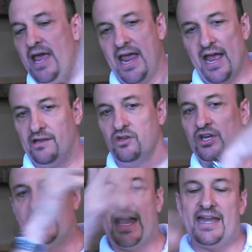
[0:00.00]
and
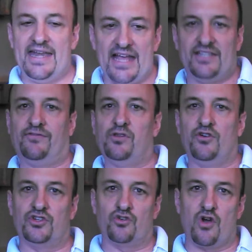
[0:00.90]
looking at it as it
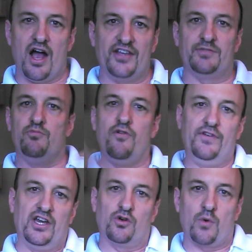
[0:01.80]
flows across,
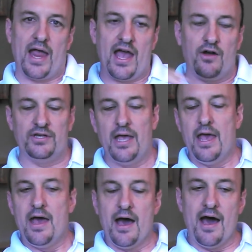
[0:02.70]
moving it around,
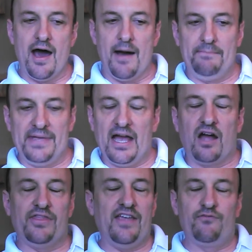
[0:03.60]
um,
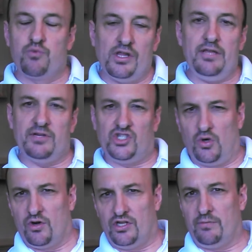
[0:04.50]
they've really
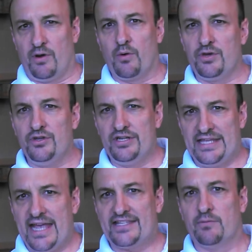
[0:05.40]
matured to the point where you can
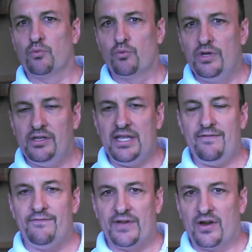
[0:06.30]
get some really
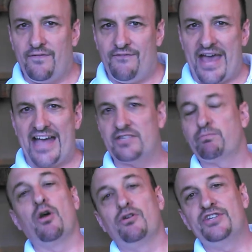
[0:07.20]
very fast
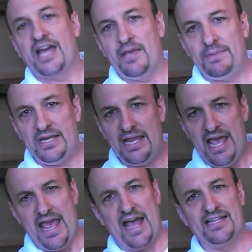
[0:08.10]
prototyping
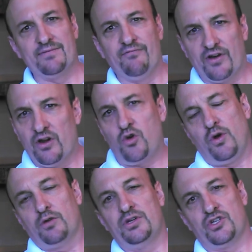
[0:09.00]
and some very
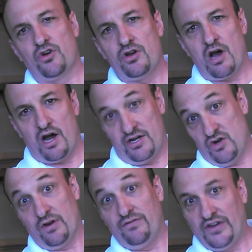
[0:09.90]
quick return on
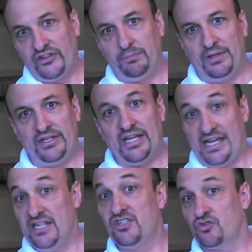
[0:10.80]
your investment
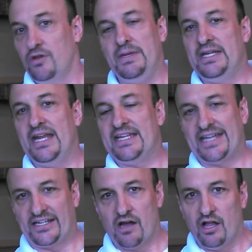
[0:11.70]
in streaming data
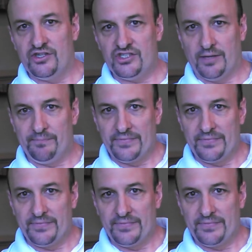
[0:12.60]
technology.